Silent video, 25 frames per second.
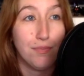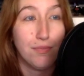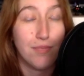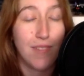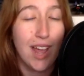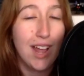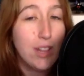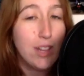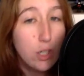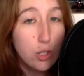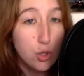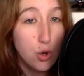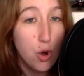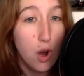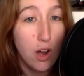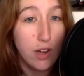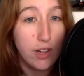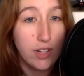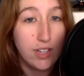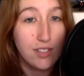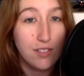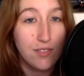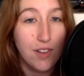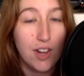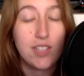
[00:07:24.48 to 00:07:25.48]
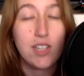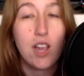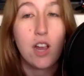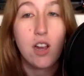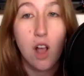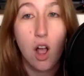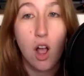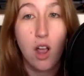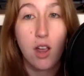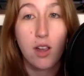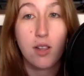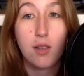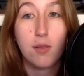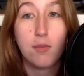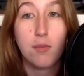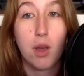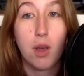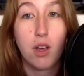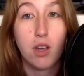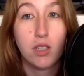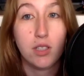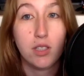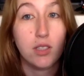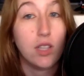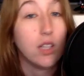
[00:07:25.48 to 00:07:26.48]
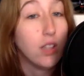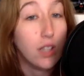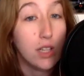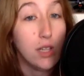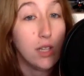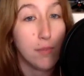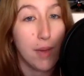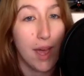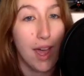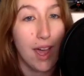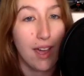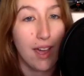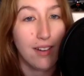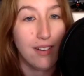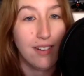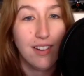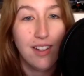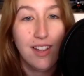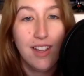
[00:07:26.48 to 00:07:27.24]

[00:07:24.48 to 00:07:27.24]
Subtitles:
electronic device. I got him the Leap Pad. And